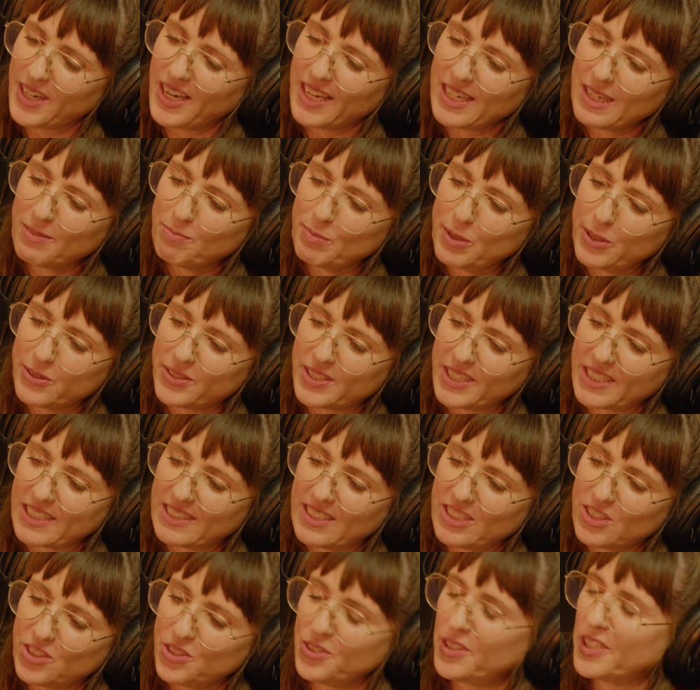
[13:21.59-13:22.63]
kind of music
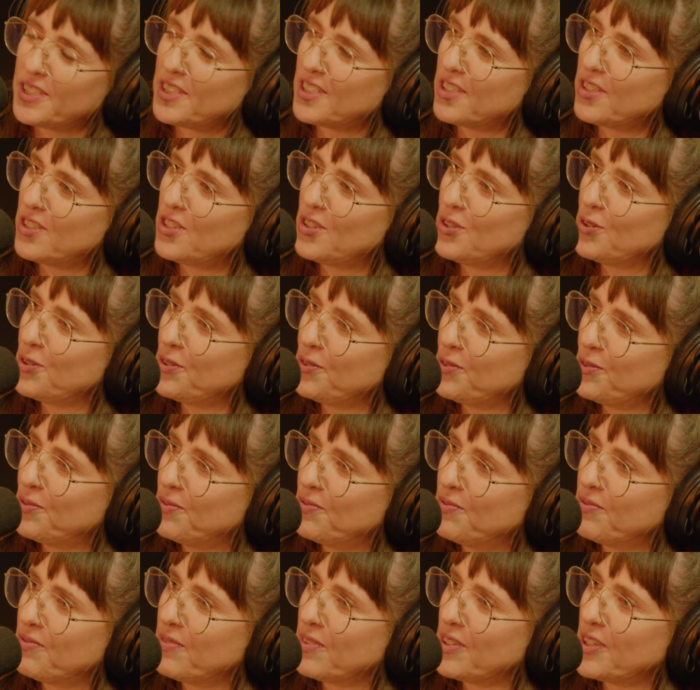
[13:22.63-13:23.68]
did you listen to
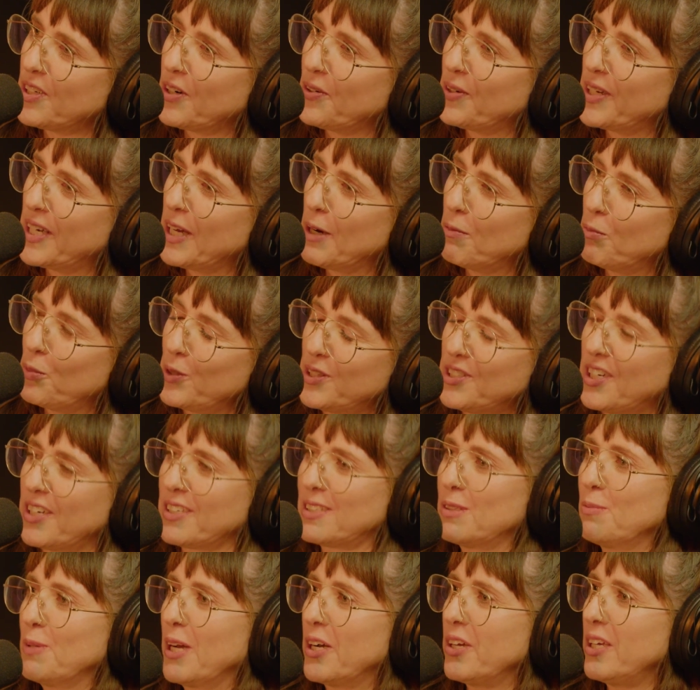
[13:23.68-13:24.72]
growing up? We
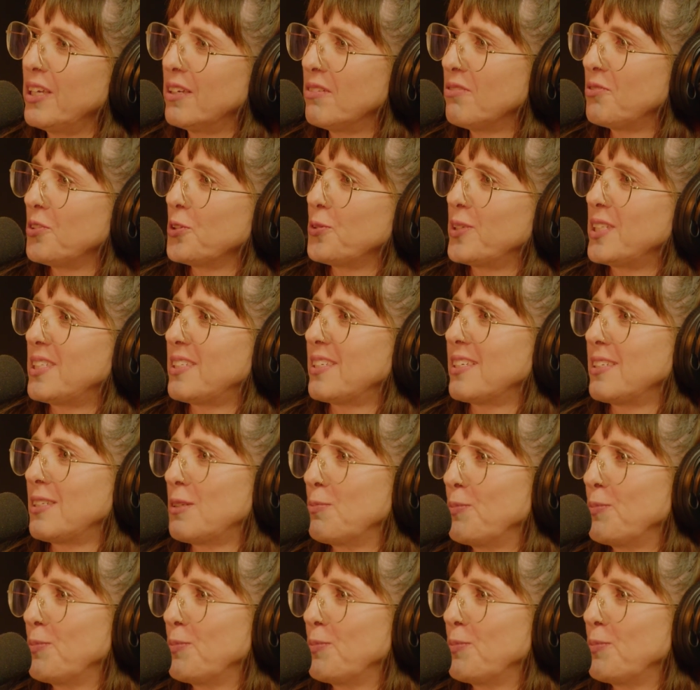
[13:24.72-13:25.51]
talked about influences,